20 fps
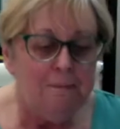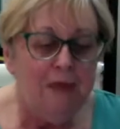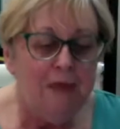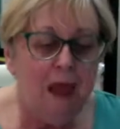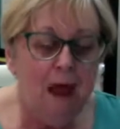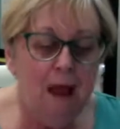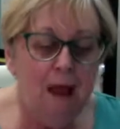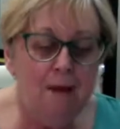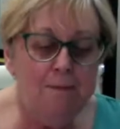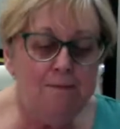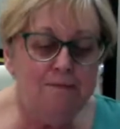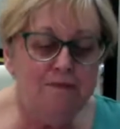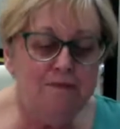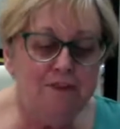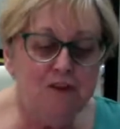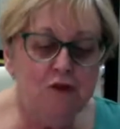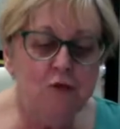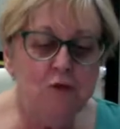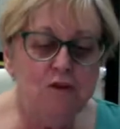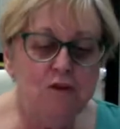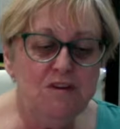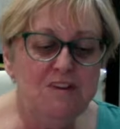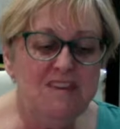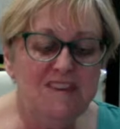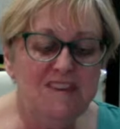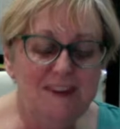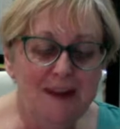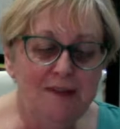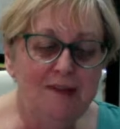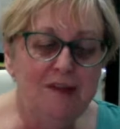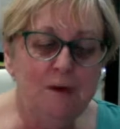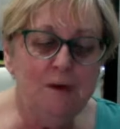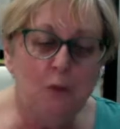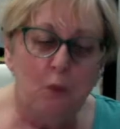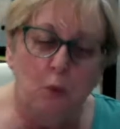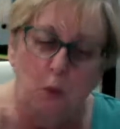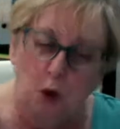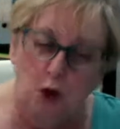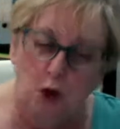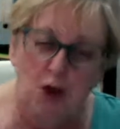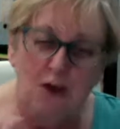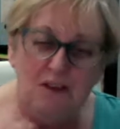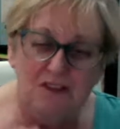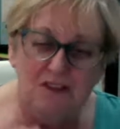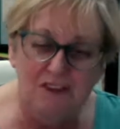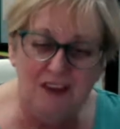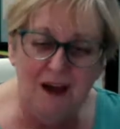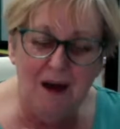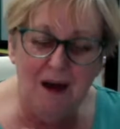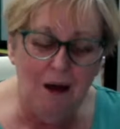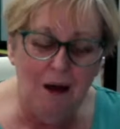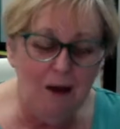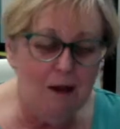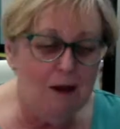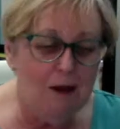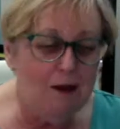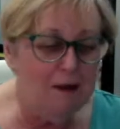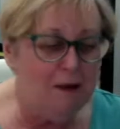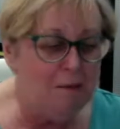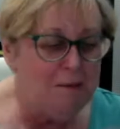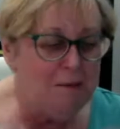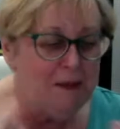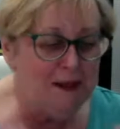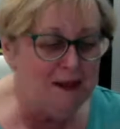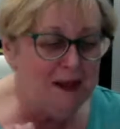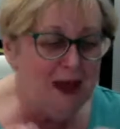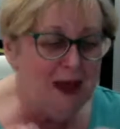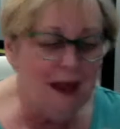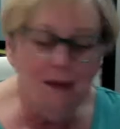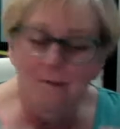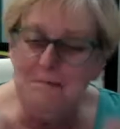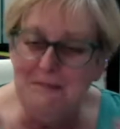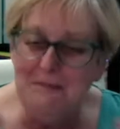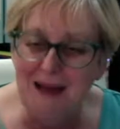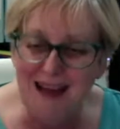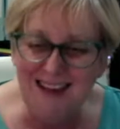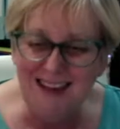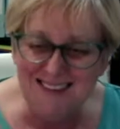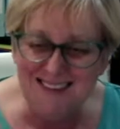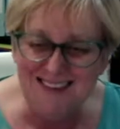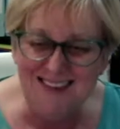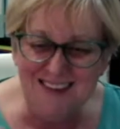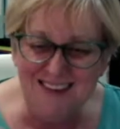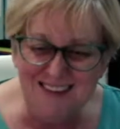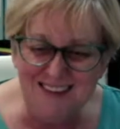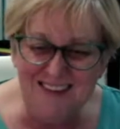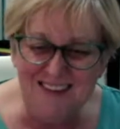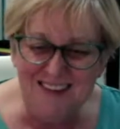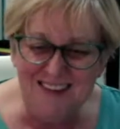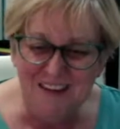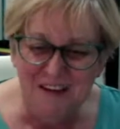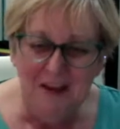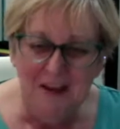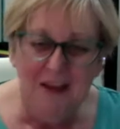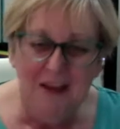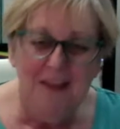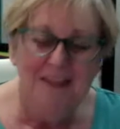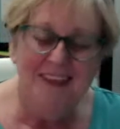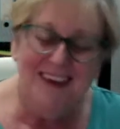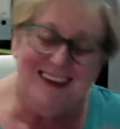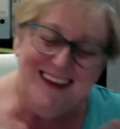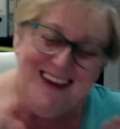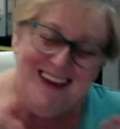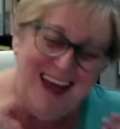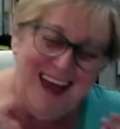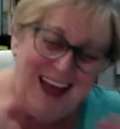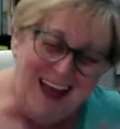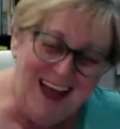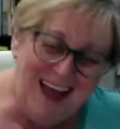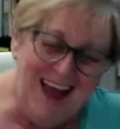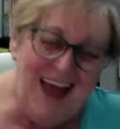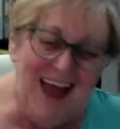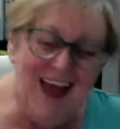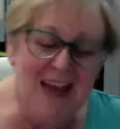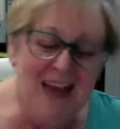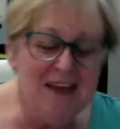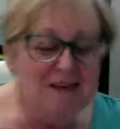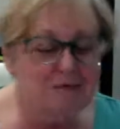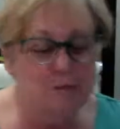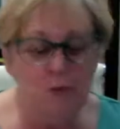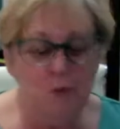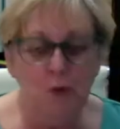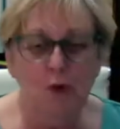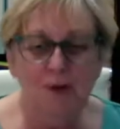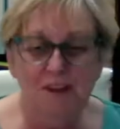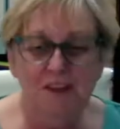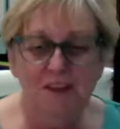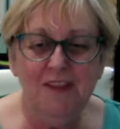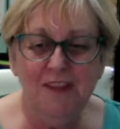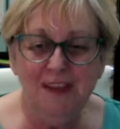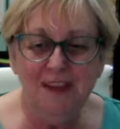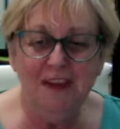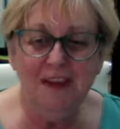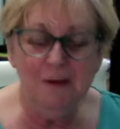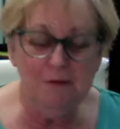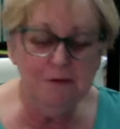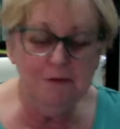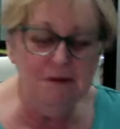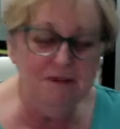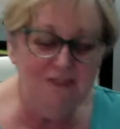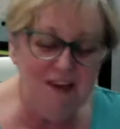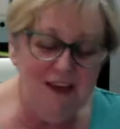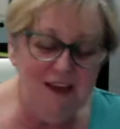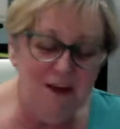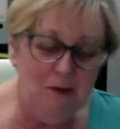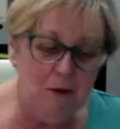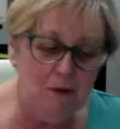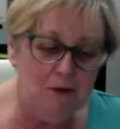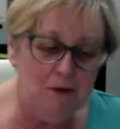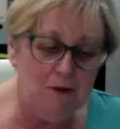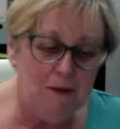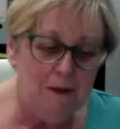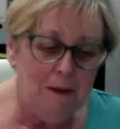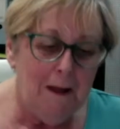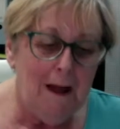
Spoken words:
to understand that words are a bit like masks. They can hide more than they can reveal.